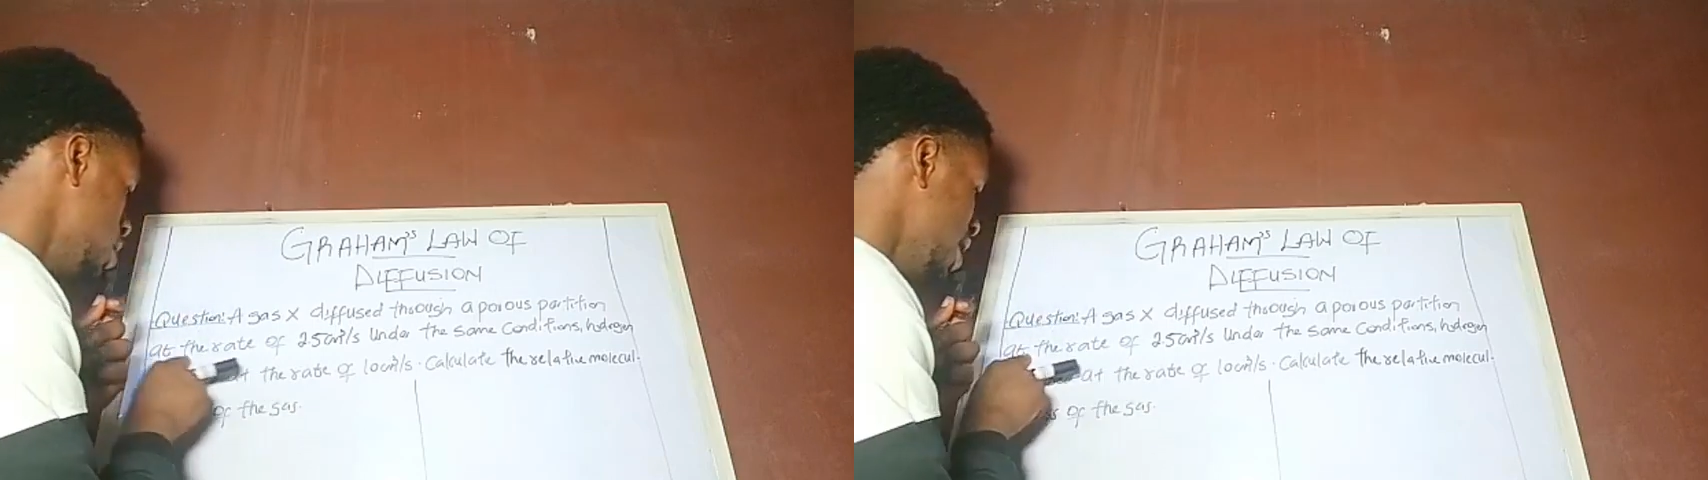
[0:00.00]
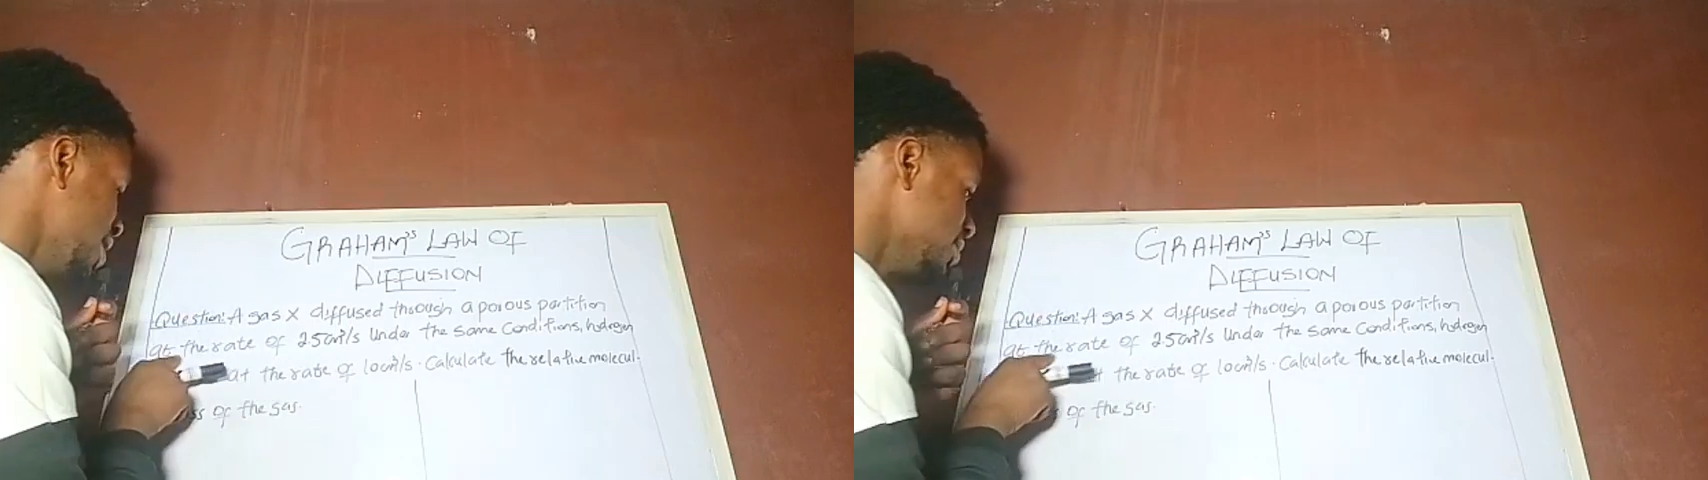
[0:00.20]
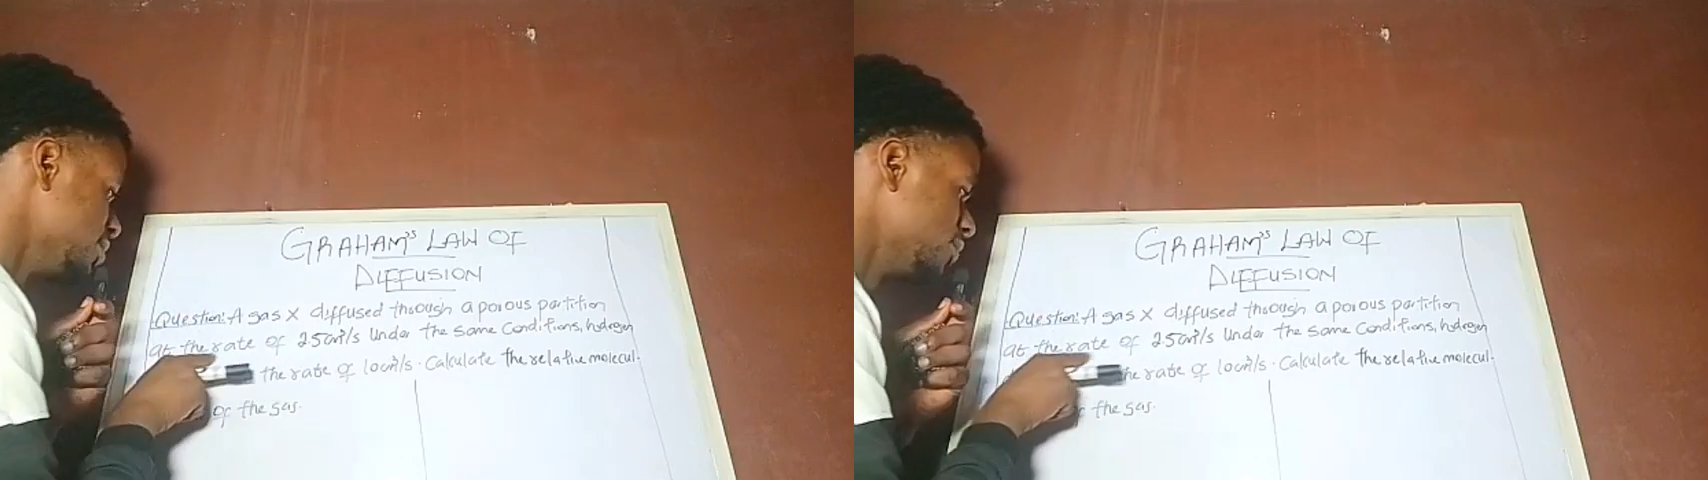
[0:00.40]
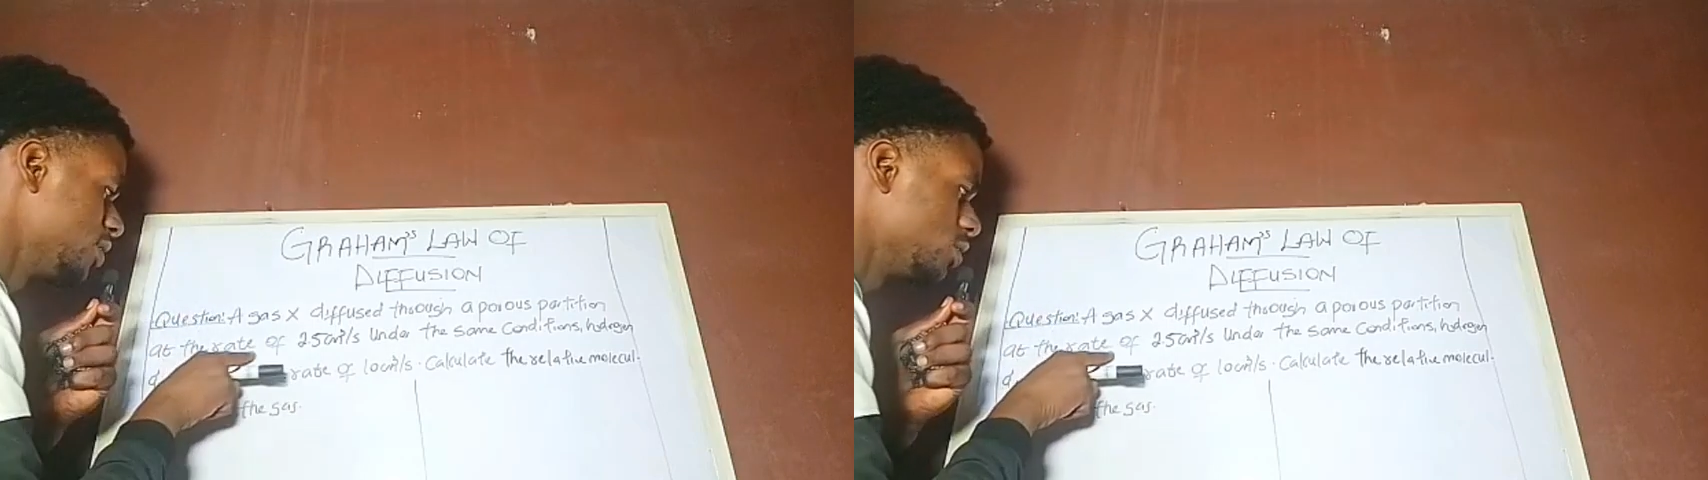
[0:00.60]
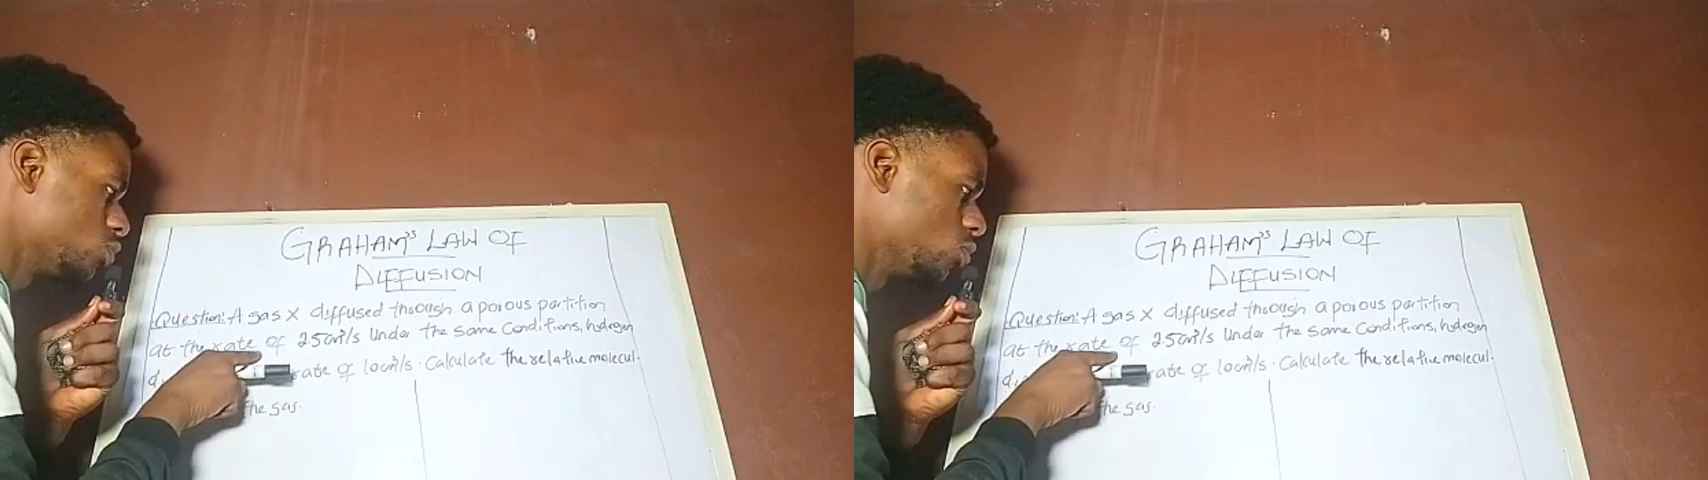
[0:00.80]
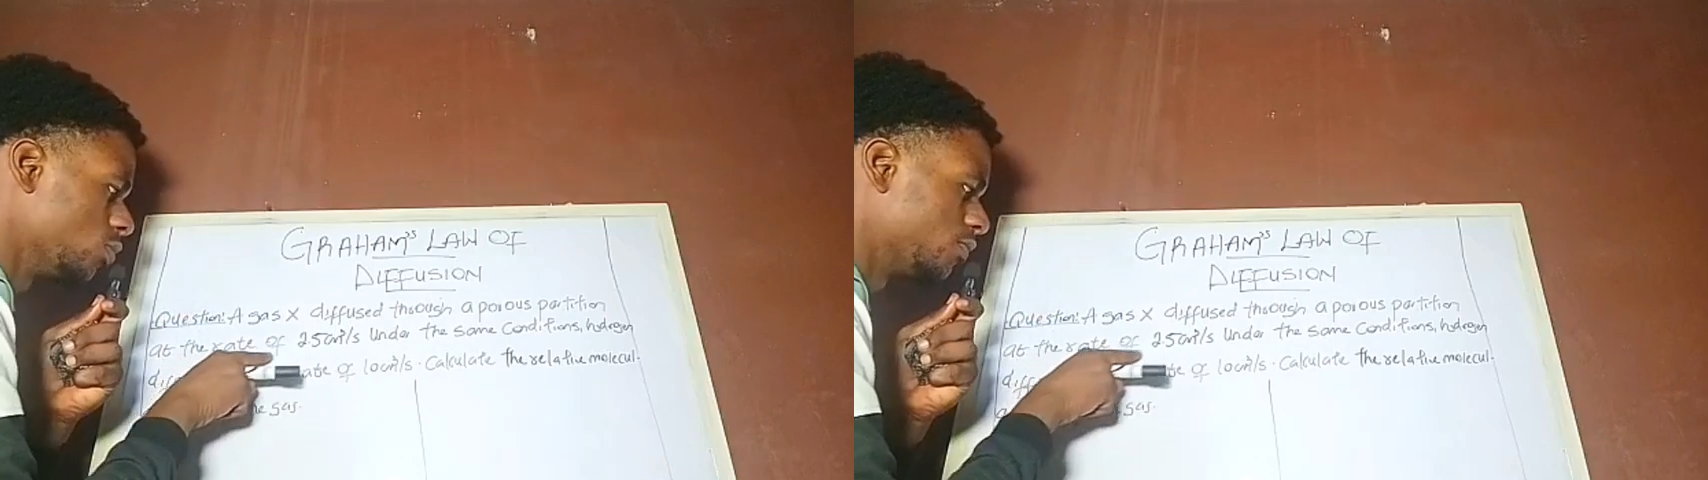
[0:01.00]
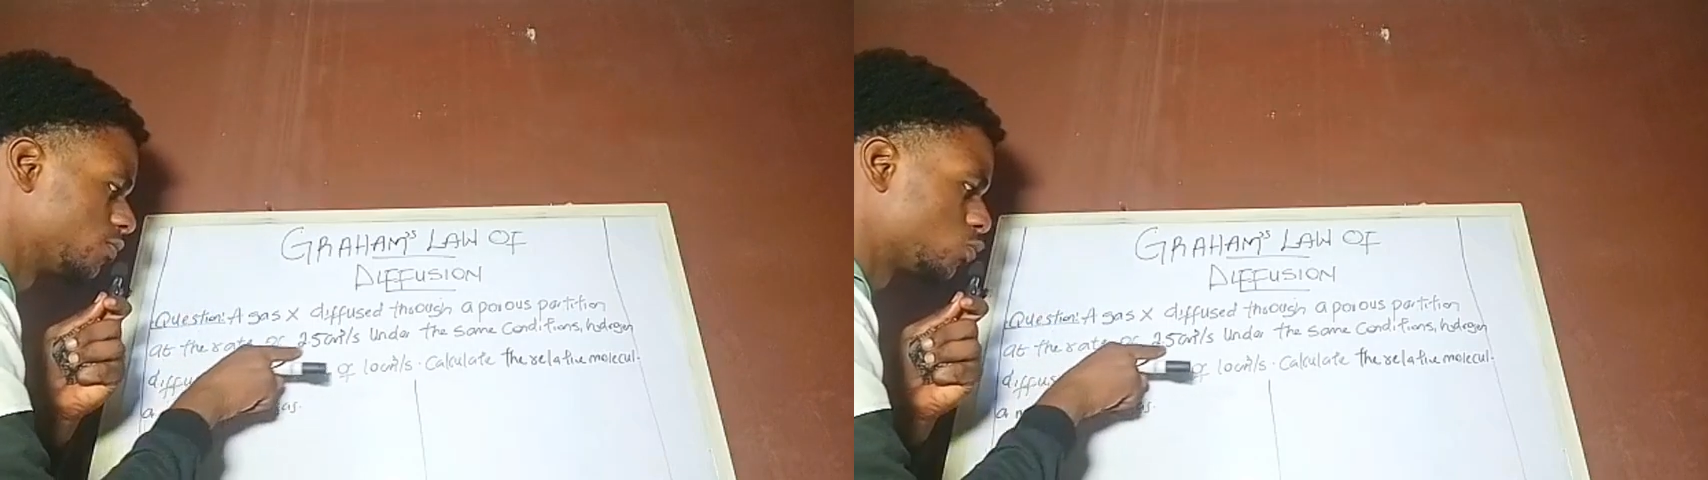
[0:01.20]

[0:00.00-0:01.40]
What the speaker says: at the rate of